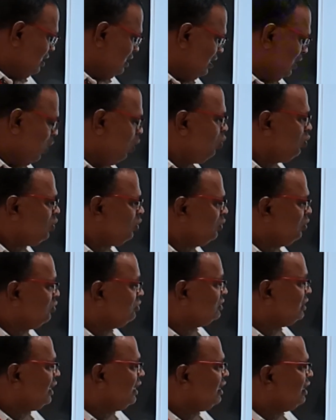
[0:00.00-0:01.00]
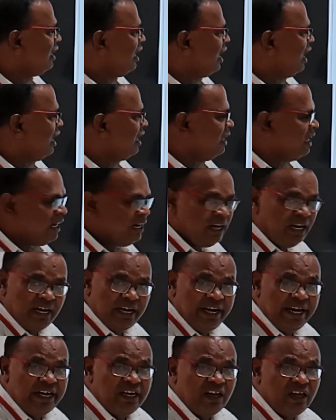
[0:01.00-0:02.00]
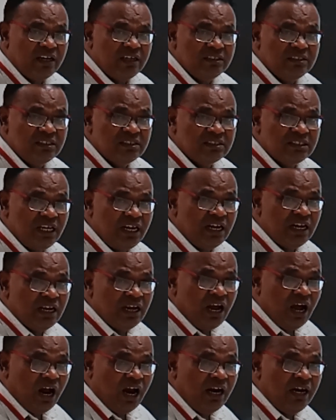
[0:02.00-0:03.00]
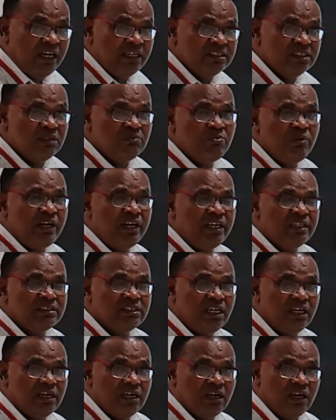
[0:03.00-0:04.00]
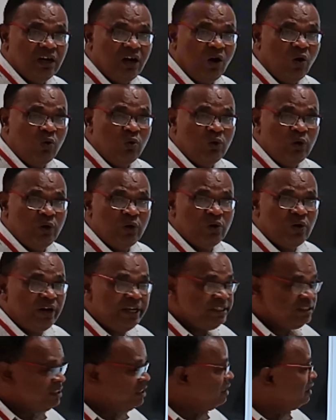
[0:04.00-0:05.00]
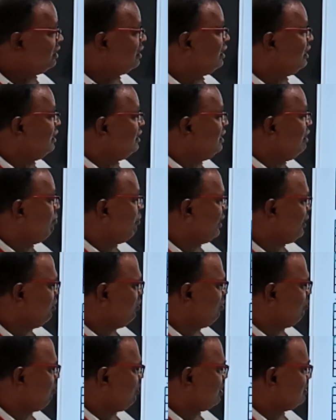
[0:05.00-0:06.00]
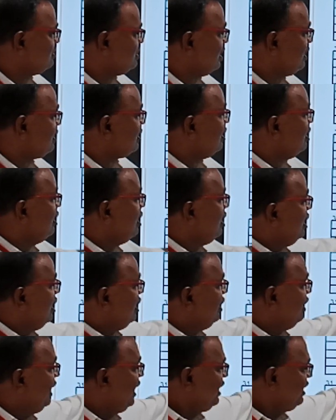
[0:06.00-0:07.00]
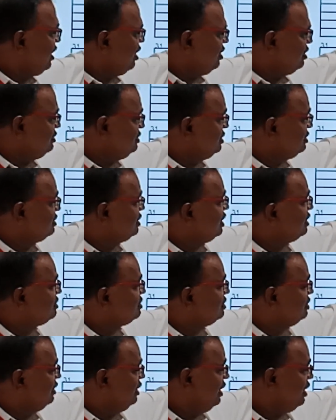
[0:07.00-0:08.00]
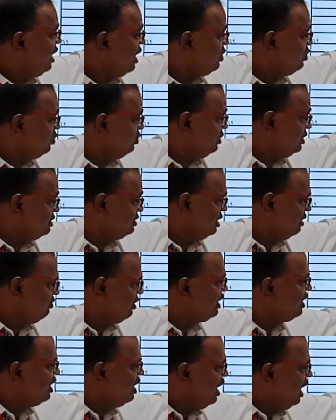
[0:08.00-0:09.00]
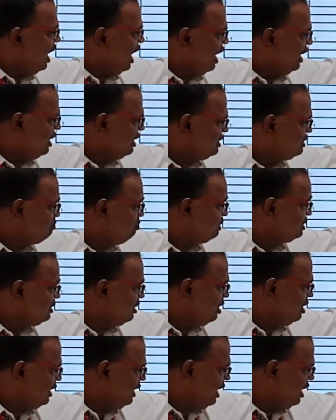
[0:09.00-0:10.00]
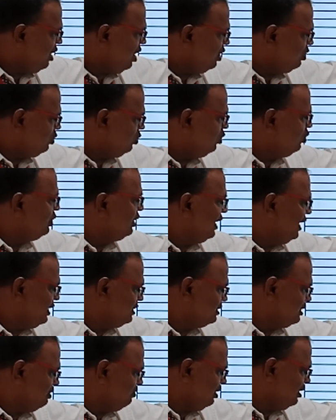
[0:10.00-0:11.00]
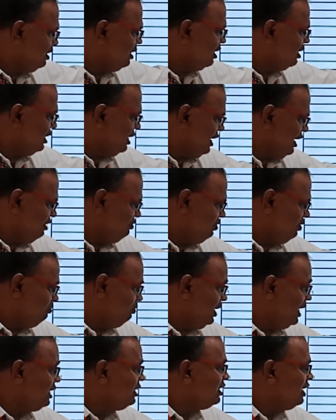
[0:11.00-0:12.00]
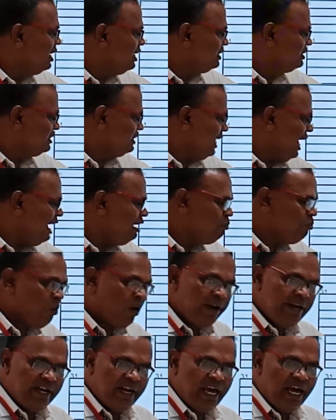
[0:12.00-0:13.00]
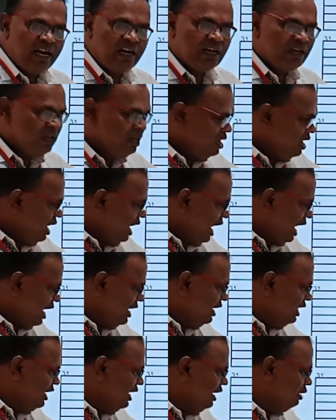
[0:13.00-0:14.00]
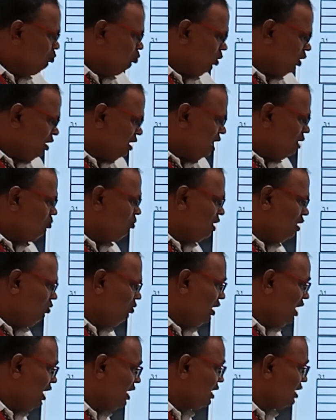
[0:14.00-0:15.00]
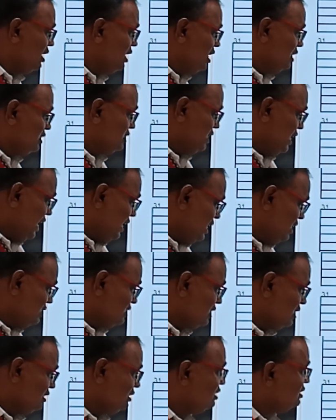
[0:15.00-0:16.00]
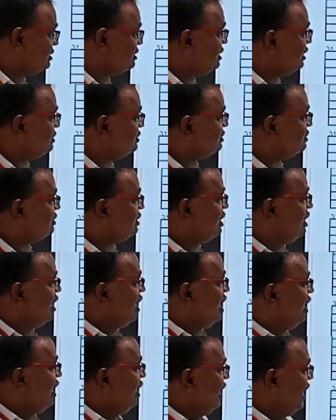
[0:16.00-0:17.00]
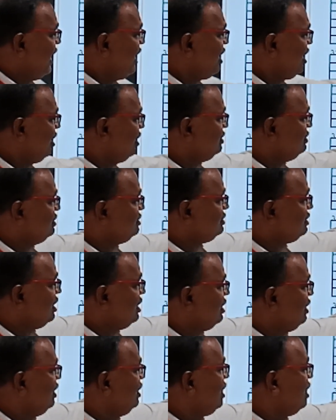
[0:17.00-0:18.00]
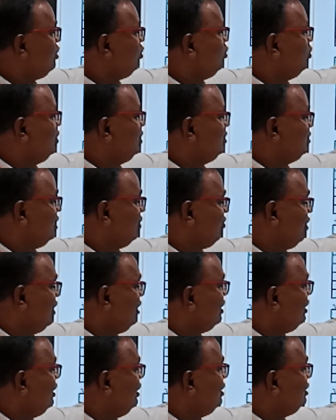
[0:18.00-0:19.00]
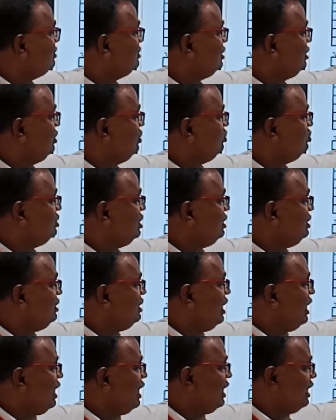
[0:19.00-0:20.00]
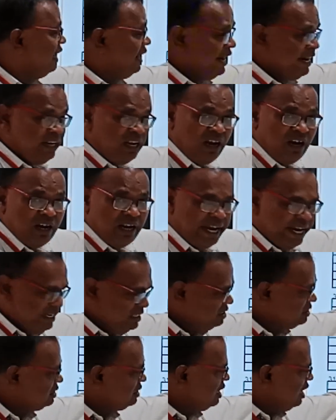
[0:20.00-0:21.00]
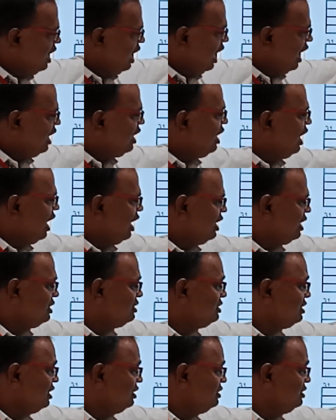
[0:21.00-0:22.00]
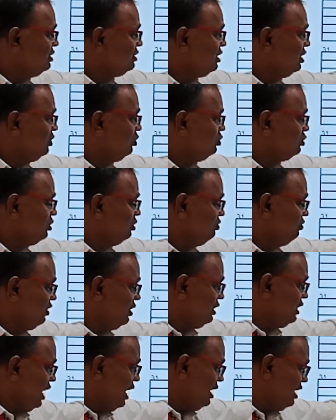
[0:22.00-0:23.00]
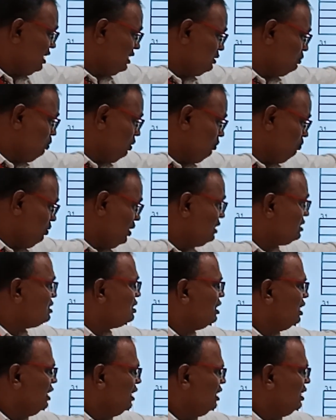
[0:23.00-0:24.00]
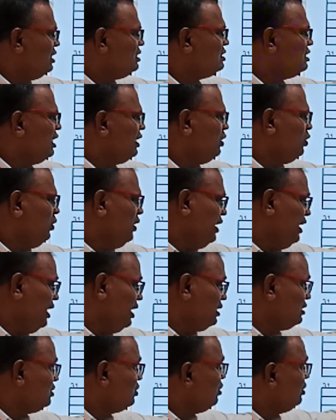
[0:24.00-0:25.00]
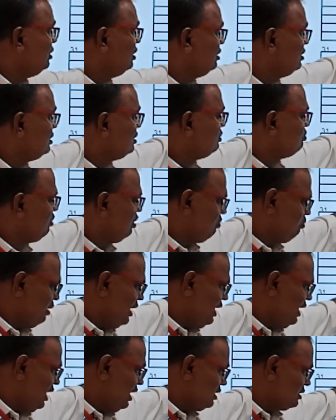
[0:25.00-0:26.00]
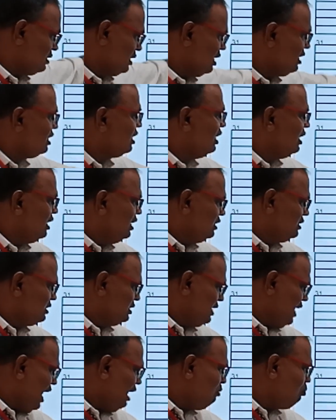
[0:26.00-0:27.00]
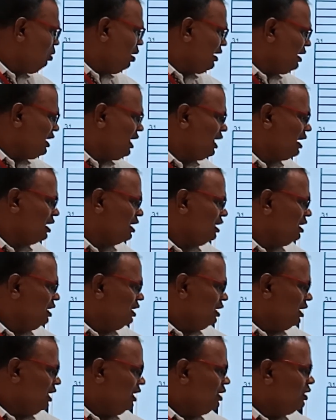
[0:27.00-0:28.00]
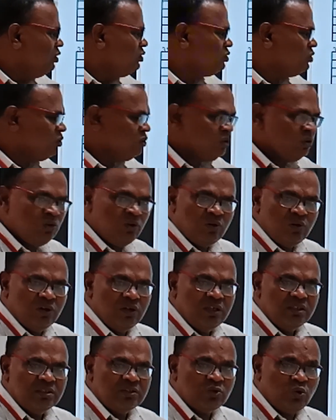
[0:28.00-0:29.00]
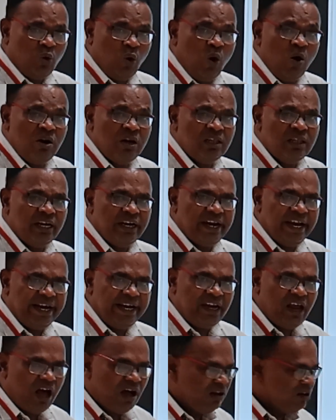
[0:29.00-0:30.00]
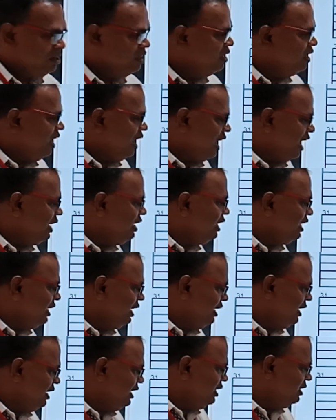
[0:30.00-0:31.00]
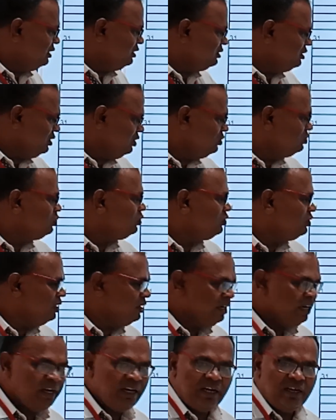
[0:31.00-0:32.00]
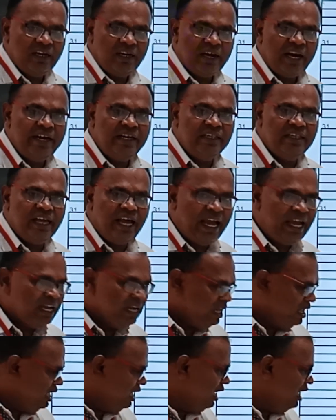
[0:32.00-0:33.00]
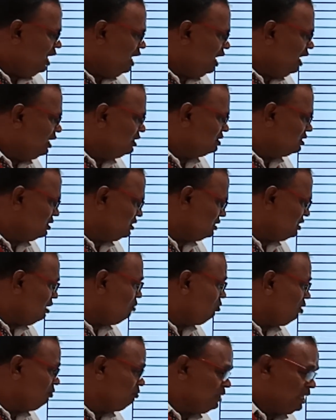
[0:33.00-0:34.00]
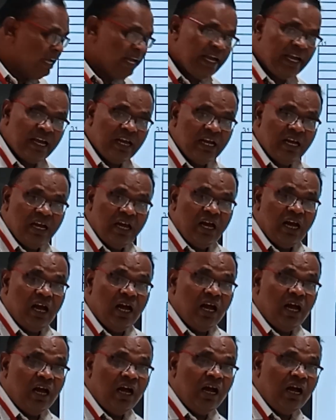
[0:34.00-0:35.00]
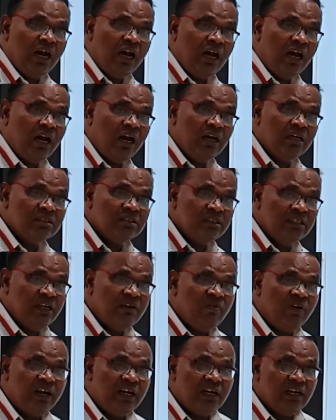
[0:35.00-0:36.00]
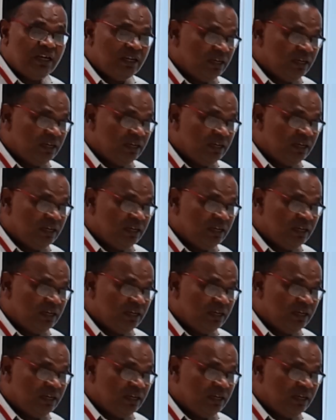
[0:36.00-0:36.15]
How to using under data register and segmentation, how to utilize in the microprocessor. Data registers D0 to D7, address bus are A0 to A7 and A15, stack pointer and program counter, status registers. Data register D0 to D7, it is using the data lines, and the address register used for the address purpose. This is a unidirectional, this is for bidirectional. Stack pointer used to hold the data, and it is used to read and write the system on the given